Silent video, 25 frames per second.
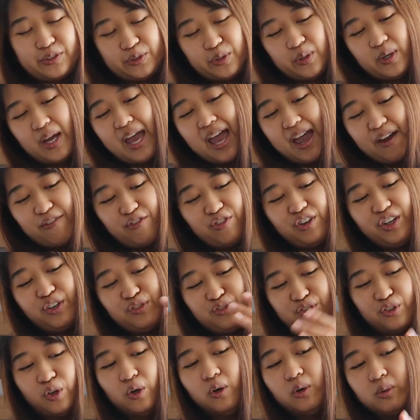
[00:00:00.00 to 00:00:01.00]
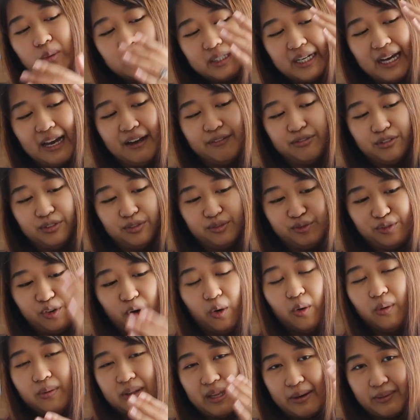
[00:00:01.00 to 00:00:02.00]
So every row would have a
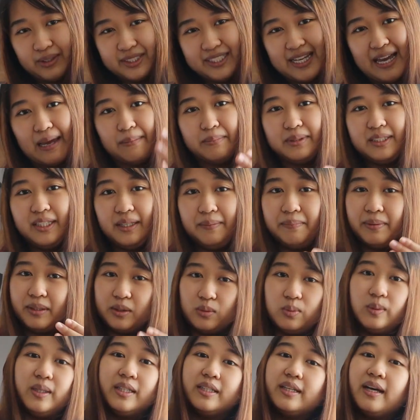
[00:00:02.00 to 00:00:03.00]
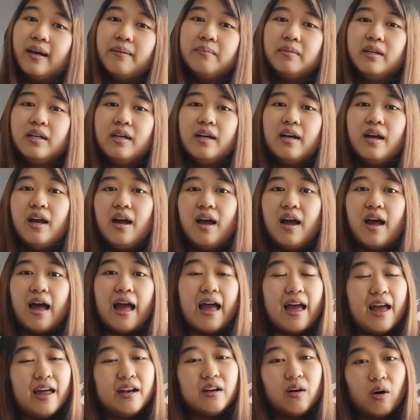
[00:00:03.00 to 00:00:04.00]
row that was empty between them.
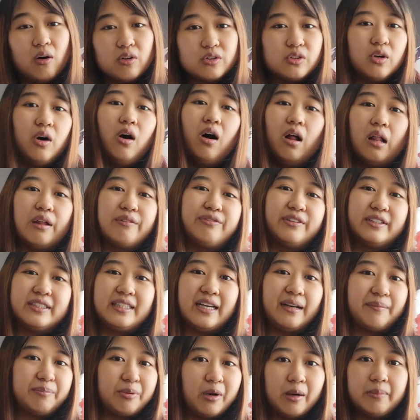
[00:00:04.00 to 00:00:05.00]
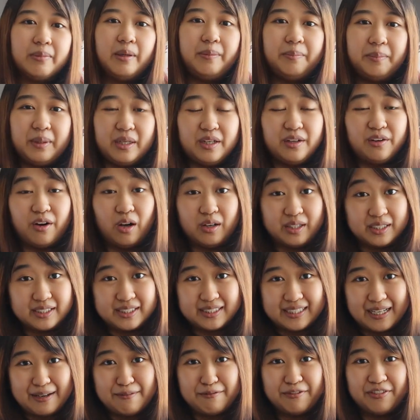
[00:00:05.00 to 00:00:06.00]
And although all of us had probably been on the
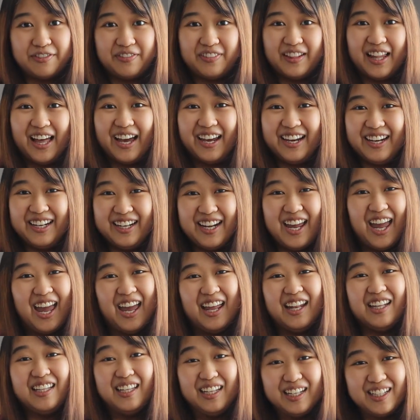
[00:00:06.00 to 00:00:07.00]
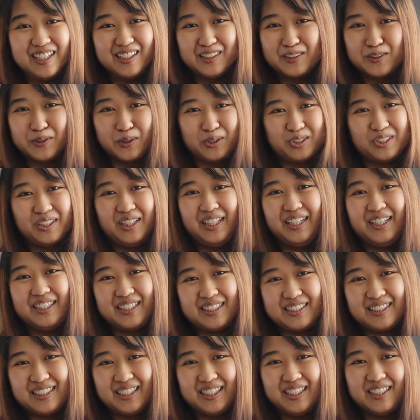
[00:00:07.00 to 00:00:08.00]
same flight and didn't socially
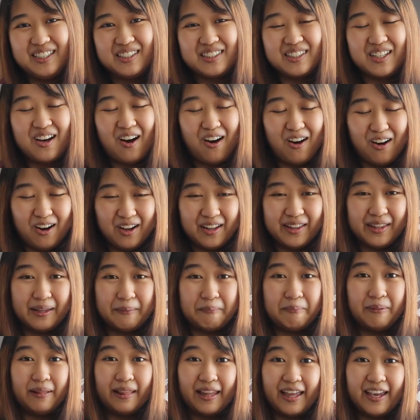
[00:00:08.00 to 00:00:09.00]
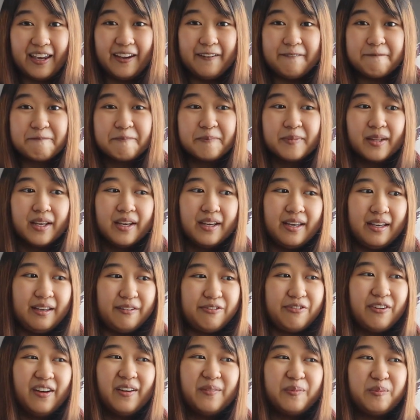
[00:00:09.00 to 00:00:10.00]
distance on the plane,
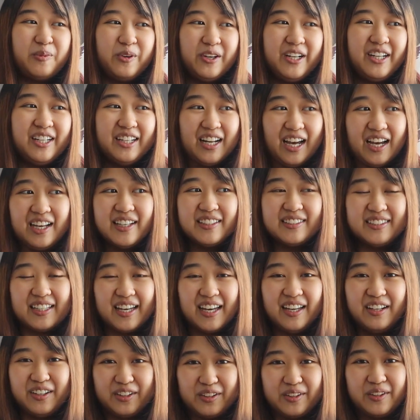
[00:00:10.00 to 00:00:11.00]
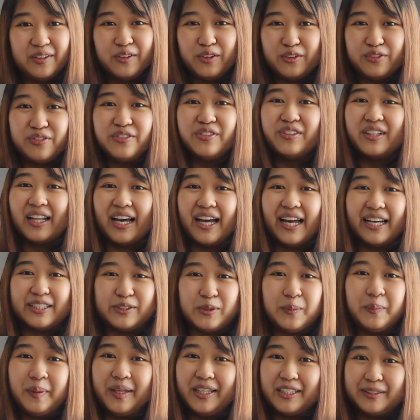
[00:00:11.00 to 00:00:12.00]
it felt pretty nice that, you know, you feel like
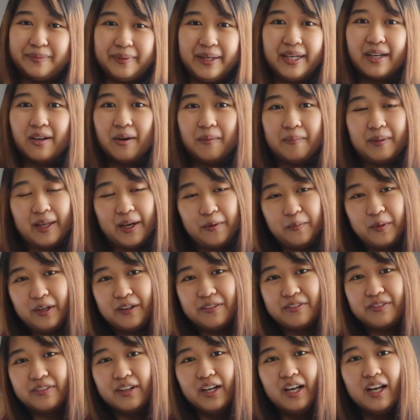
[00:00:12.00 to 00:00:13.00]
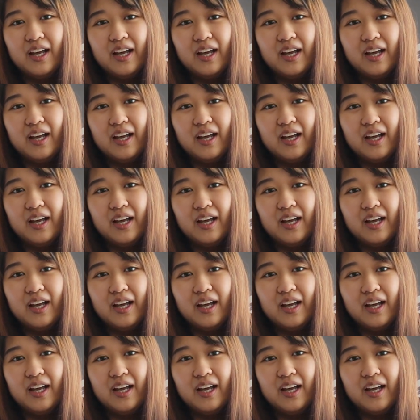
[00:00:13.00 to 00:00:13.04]
SOP is being complied with.